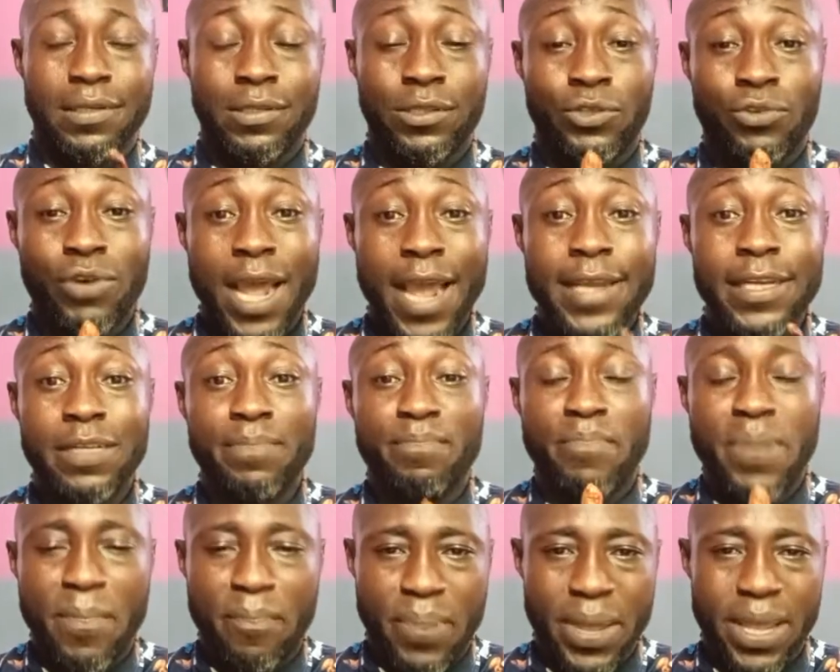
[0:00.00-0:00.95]
Dried
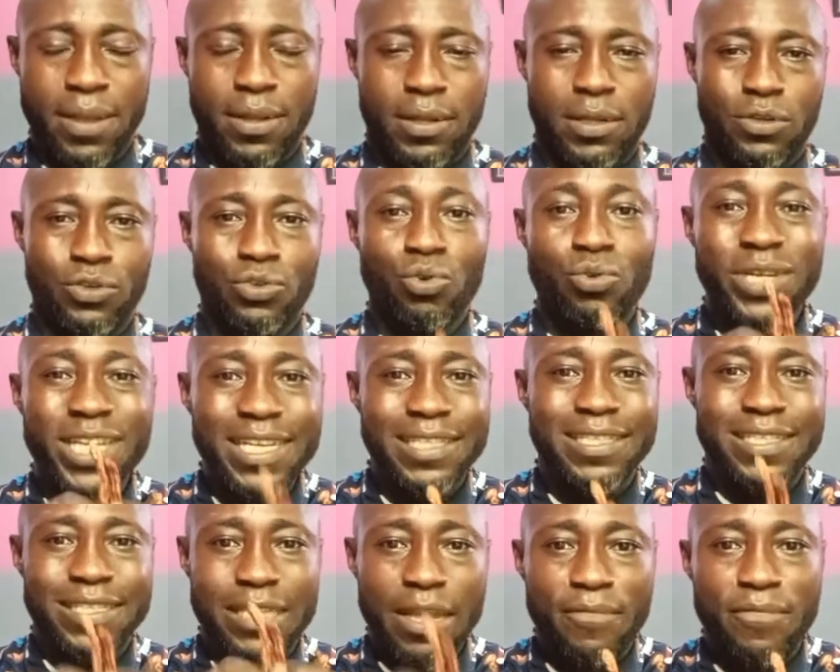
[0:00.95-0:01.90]
pepper. You
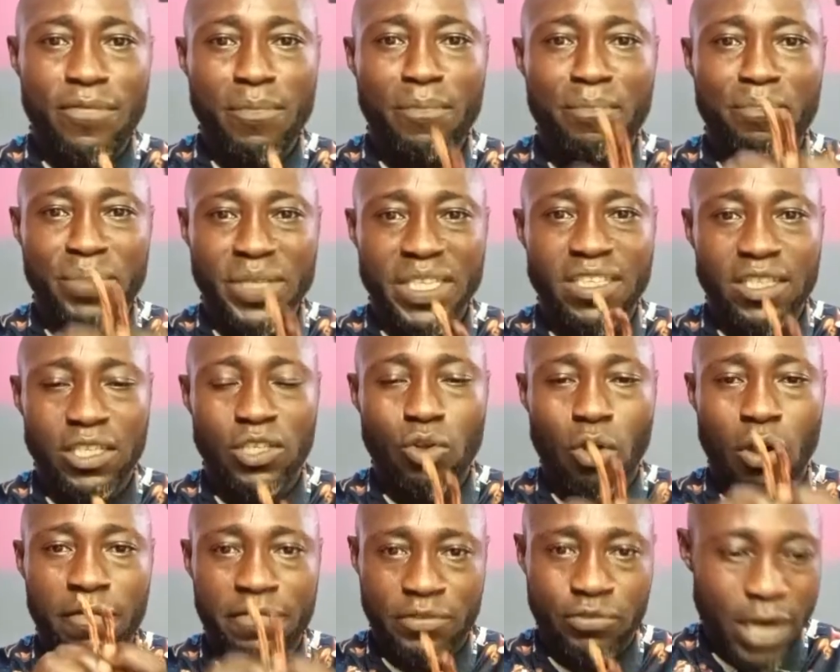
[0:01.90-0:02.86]
need 7 pieces
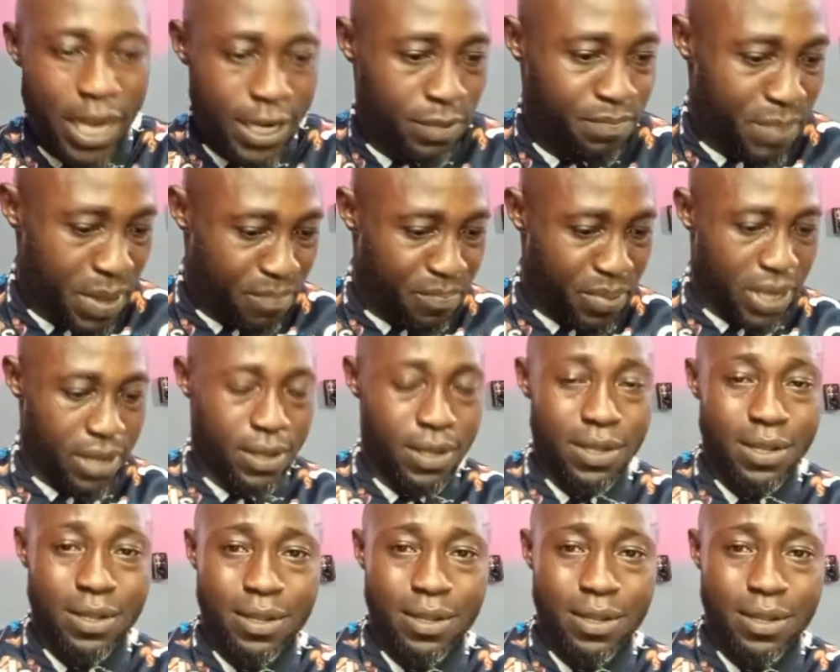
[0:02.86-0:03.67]
of dried pepper.